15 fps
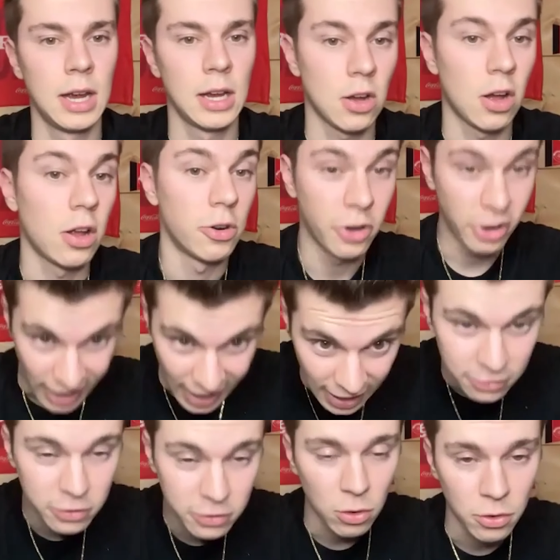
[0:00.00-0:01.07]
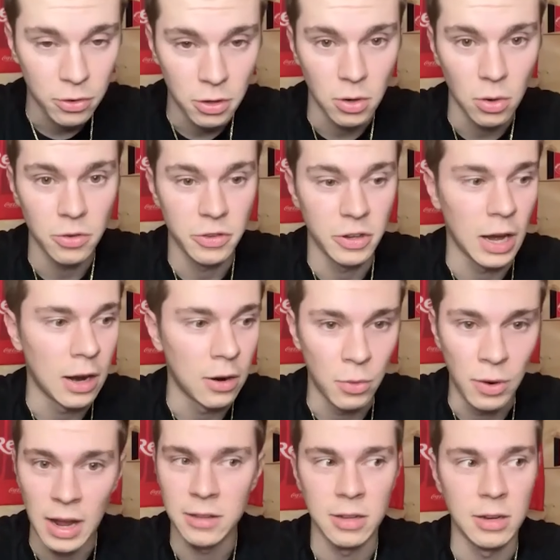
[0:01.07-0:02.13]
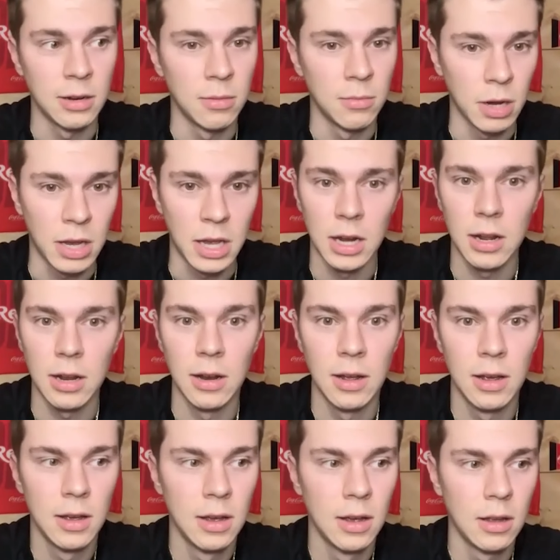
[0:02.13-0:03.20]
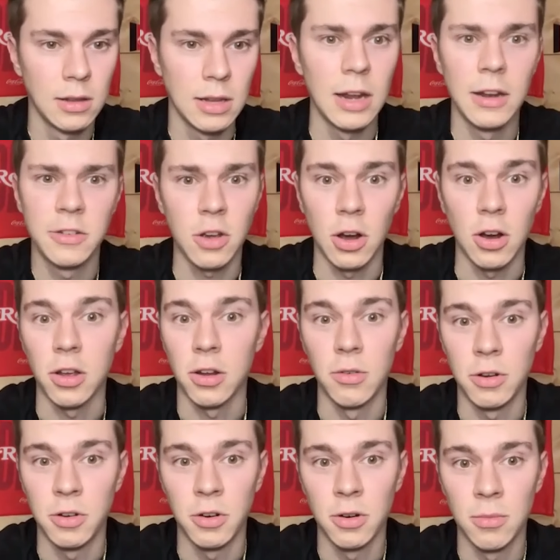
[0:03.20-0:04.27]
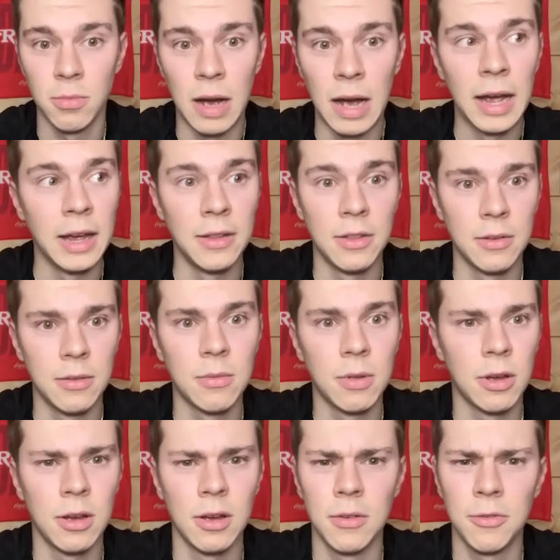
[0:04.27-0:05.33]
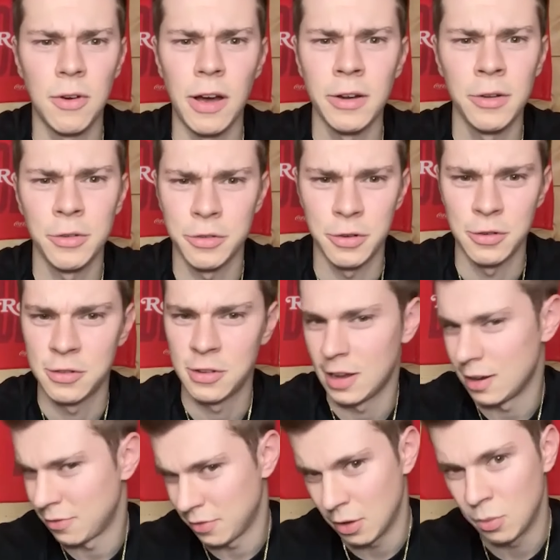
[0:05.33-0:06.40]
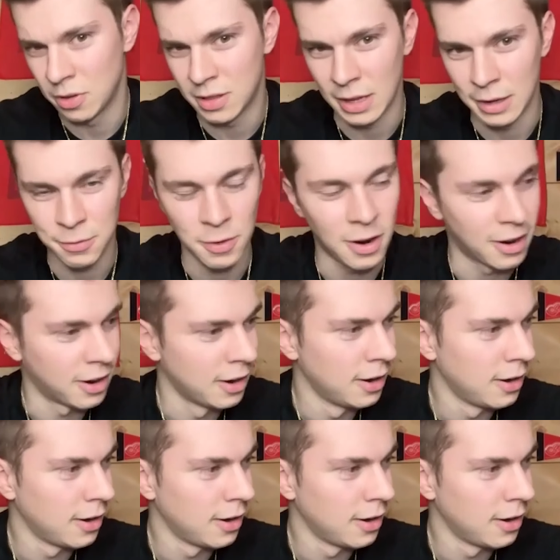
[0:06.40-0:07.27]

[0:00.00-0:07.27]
Colorado has scored their goals. They got Rantanen, McKinnon, Landeskog could return by the, the finals, they're saying, if they went that far.